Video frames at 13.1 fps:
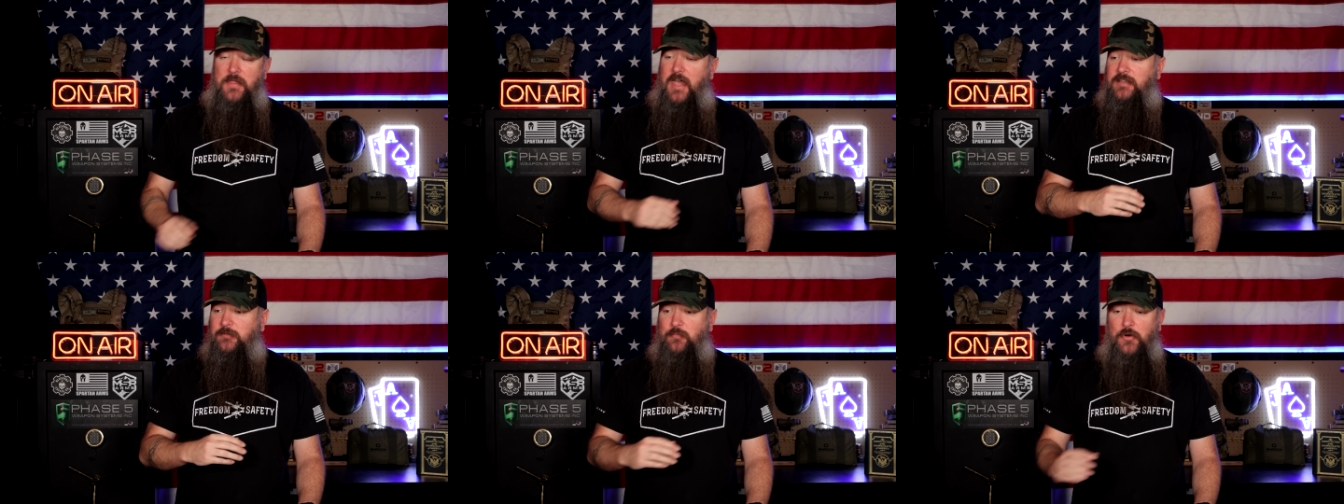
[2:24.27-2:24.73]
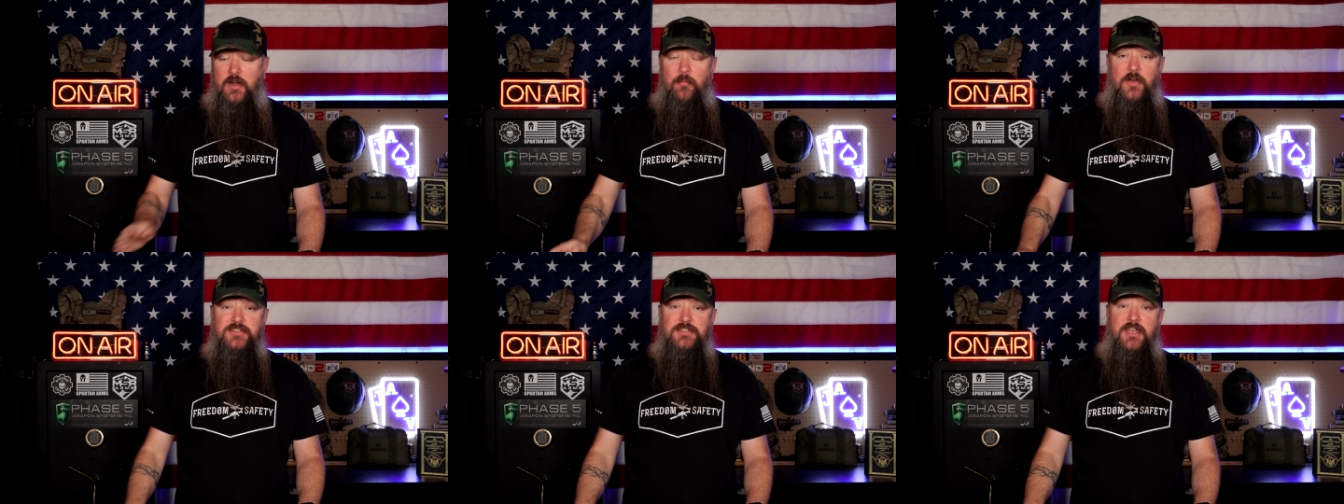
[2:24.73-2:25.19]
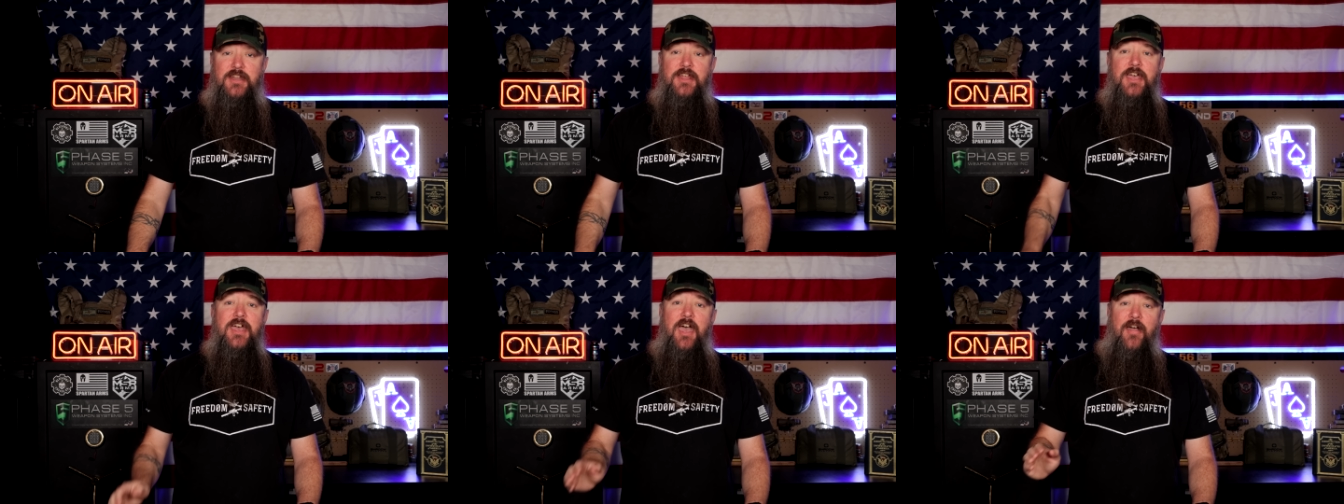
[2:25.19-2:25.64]
That's pretty much it,
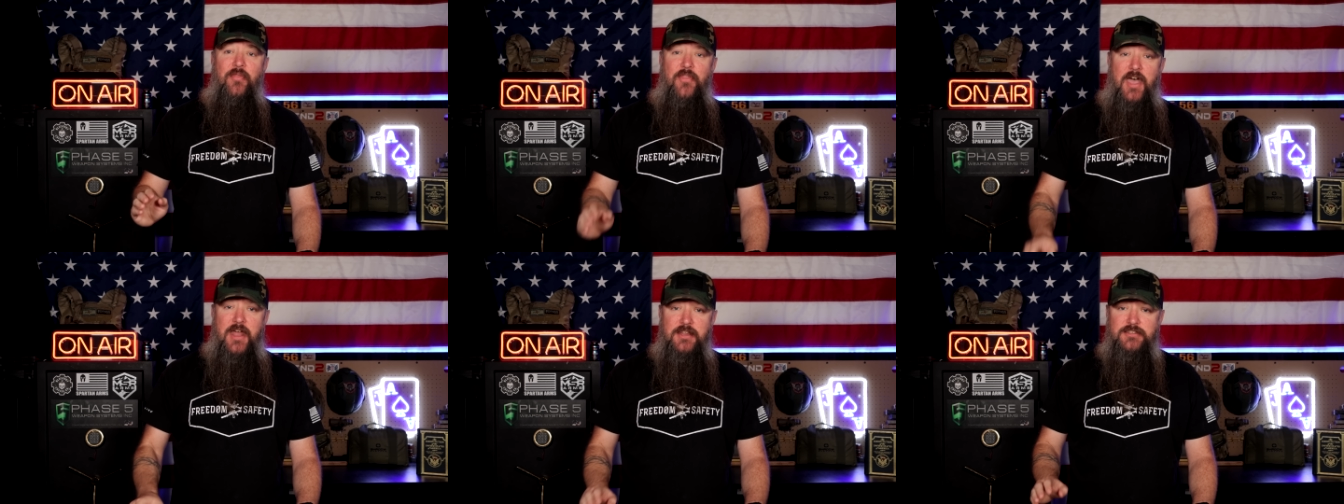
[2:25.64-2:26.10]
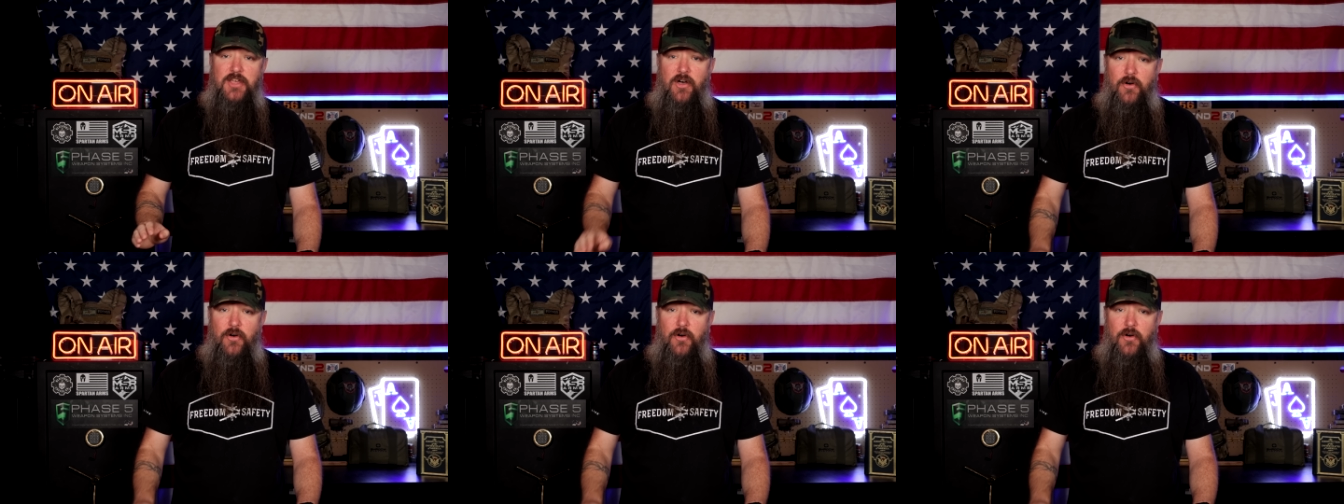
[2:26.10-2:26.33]
and that is